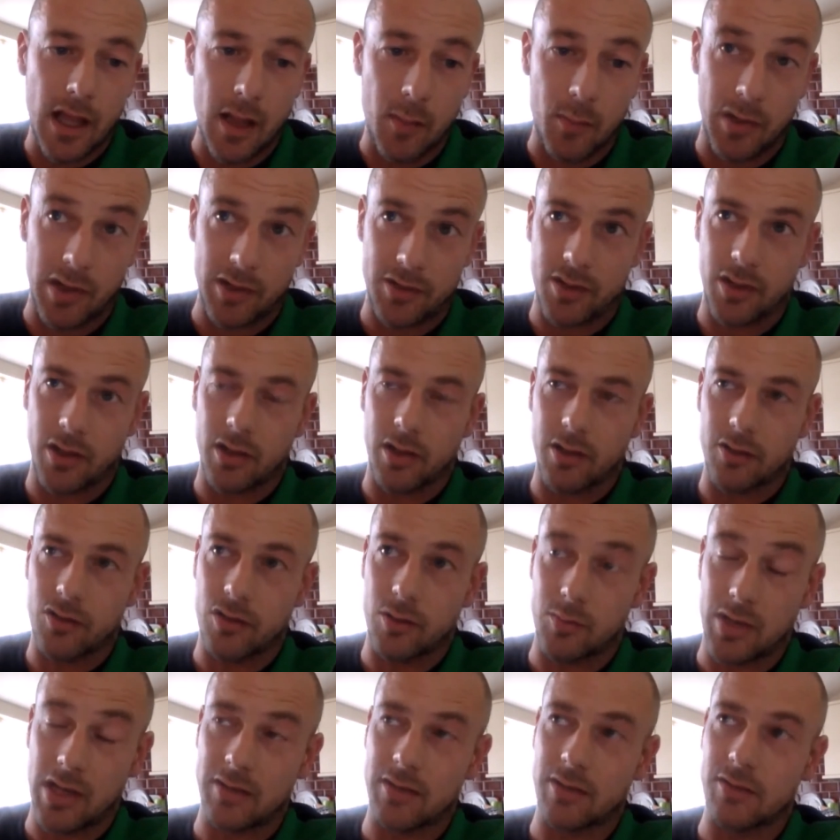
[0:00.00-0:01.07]
plus our
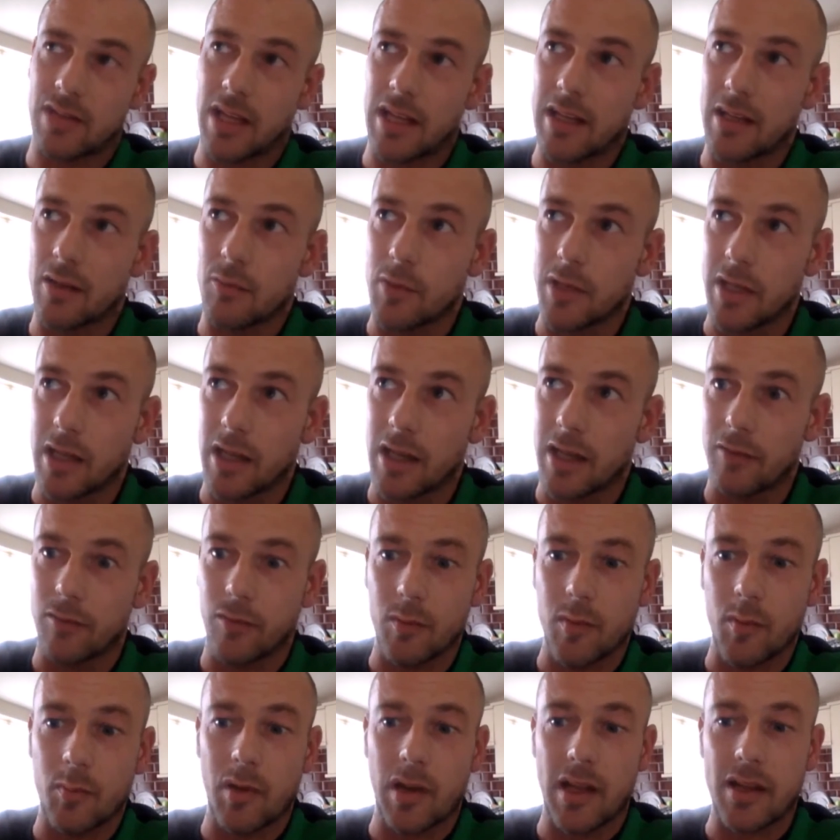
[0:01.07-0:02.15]
subjective data we collect
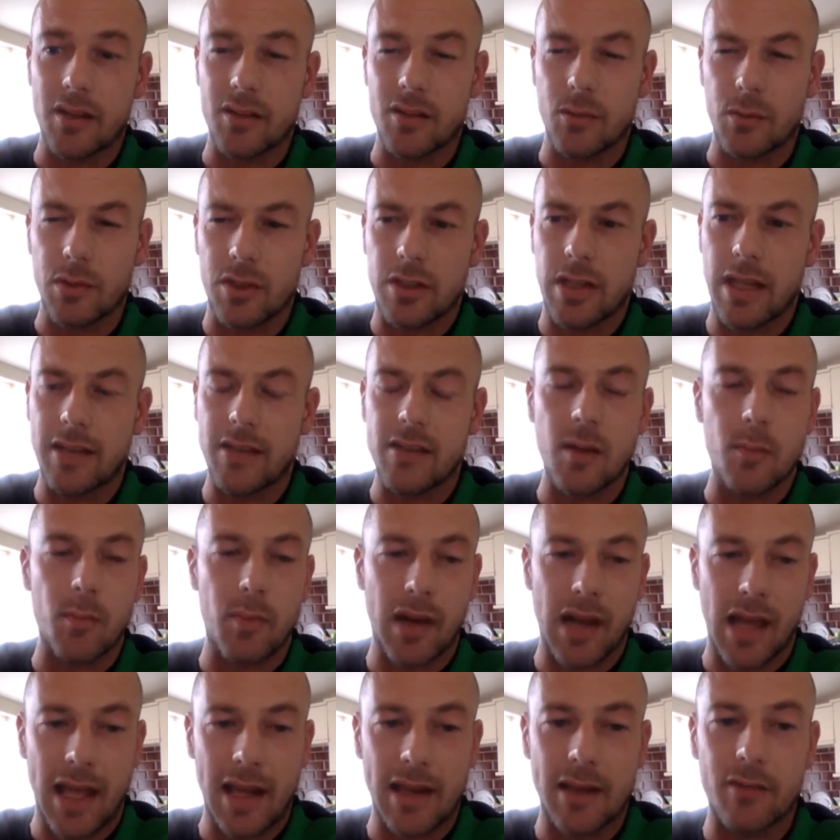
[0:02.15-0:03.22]
from the players. So we tend to
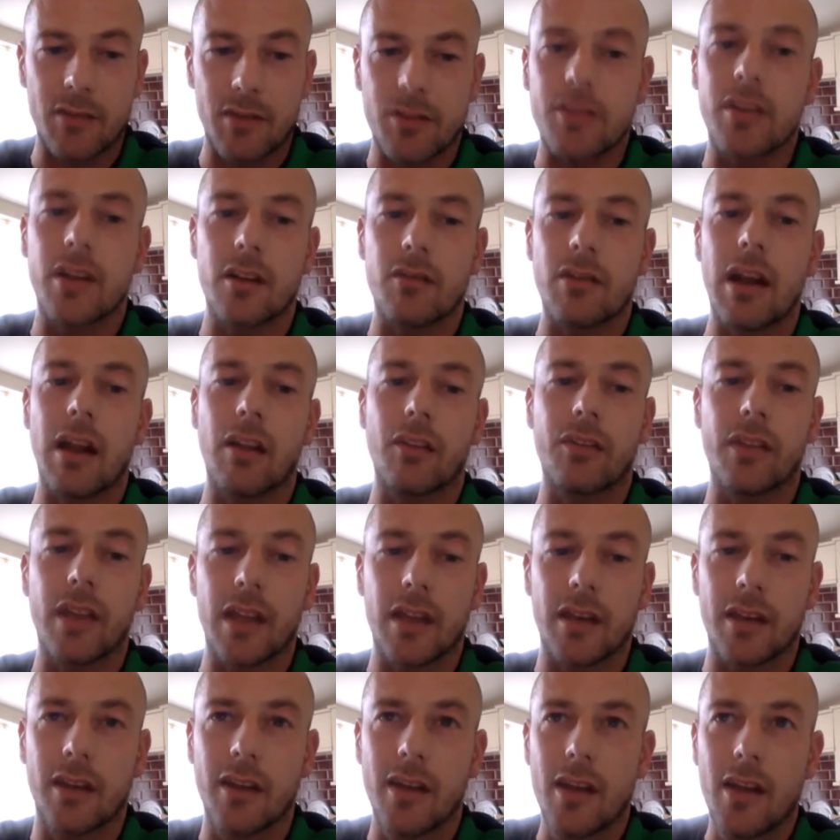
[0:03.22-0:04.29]
plan everything around
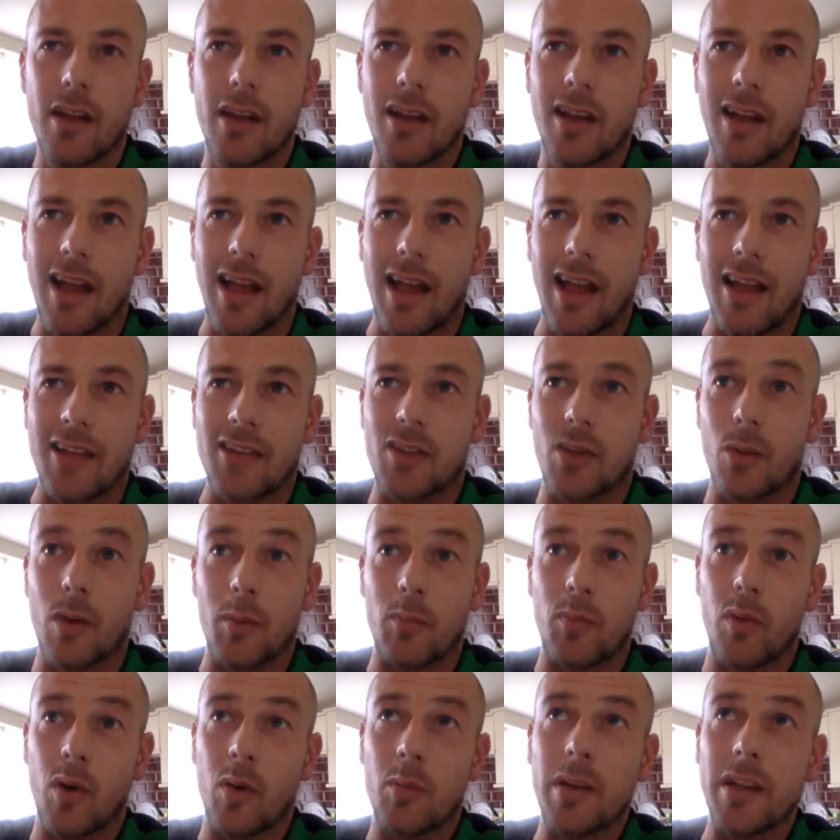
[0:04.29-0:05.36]
then. So
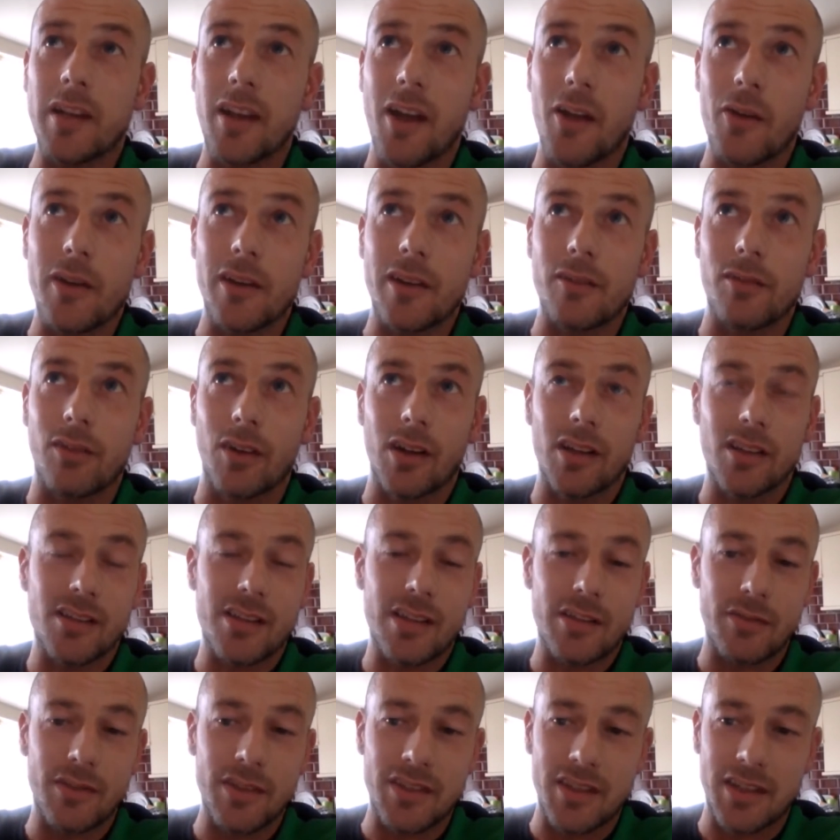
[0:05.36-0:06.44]
I probably know in
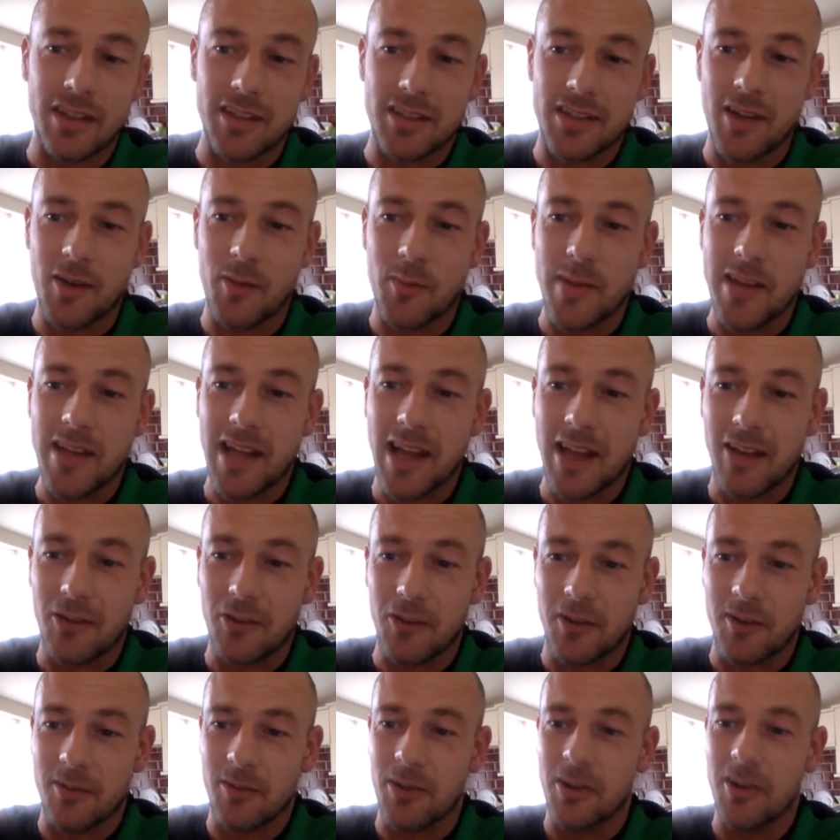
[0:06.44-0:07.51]
advance if he's going to tell me how
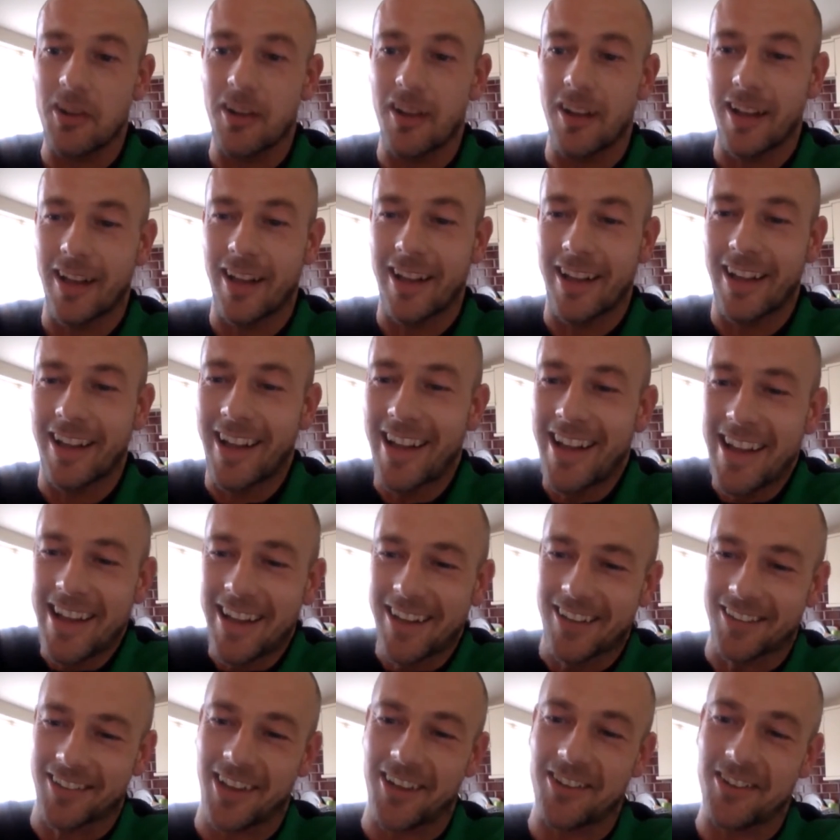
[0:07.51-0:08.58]
long I've got,
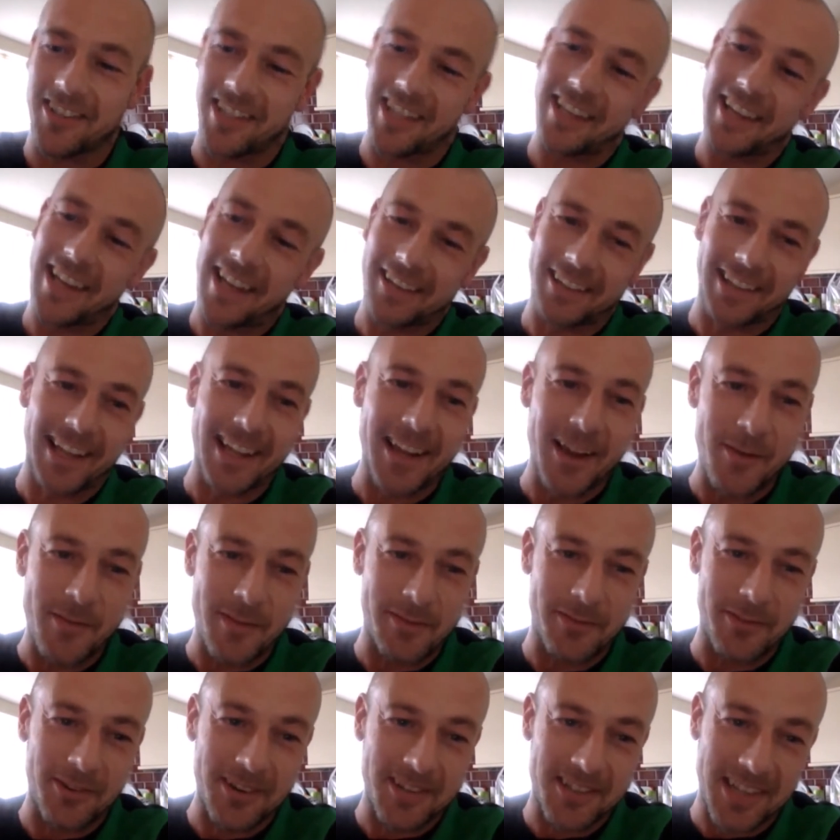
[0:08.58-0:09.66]
because I'll see that data
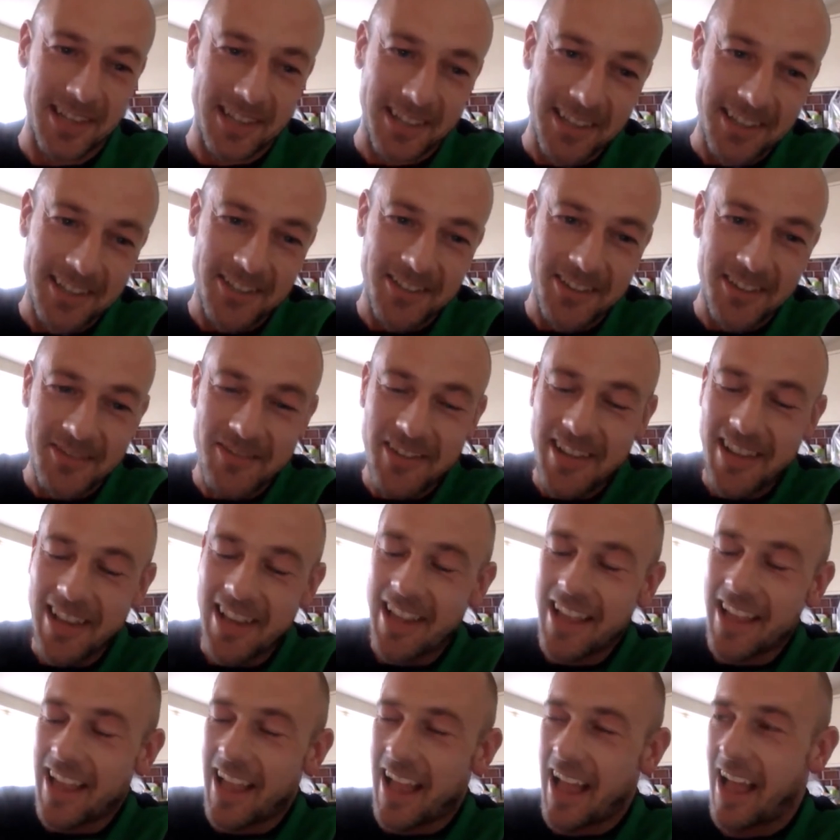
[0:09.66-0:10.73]
before I send it to him.
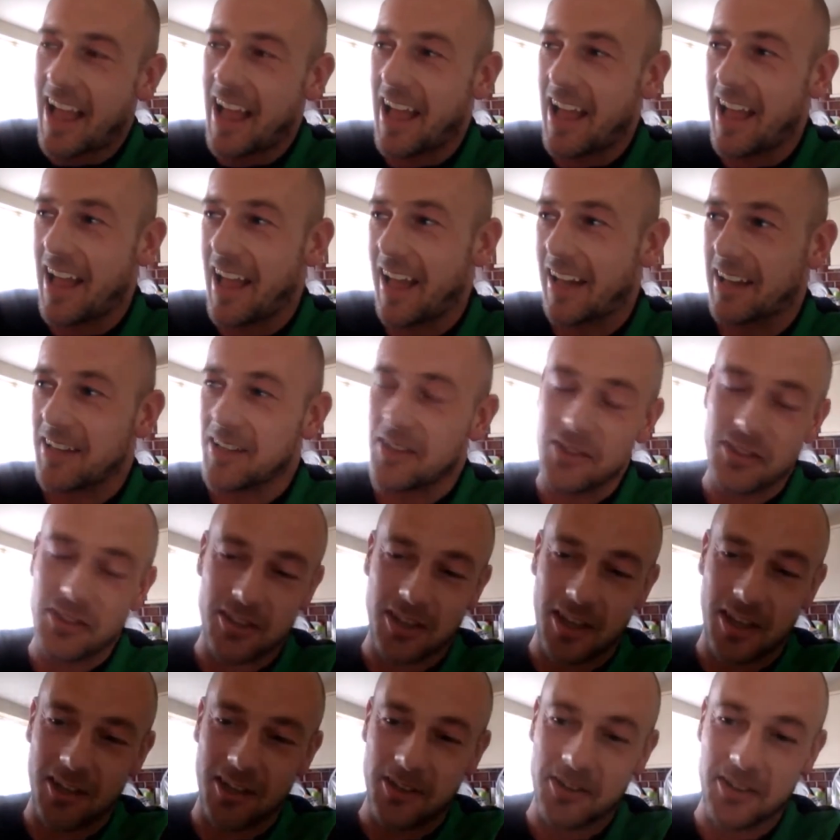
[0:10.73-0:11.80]
And then you
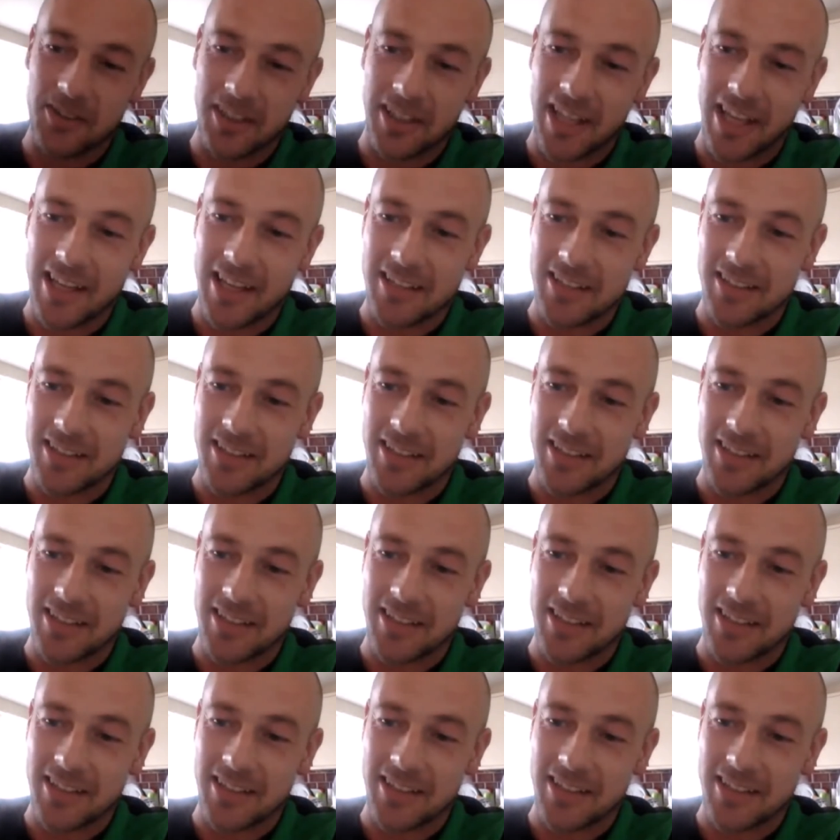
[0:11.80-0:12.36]
just argue your case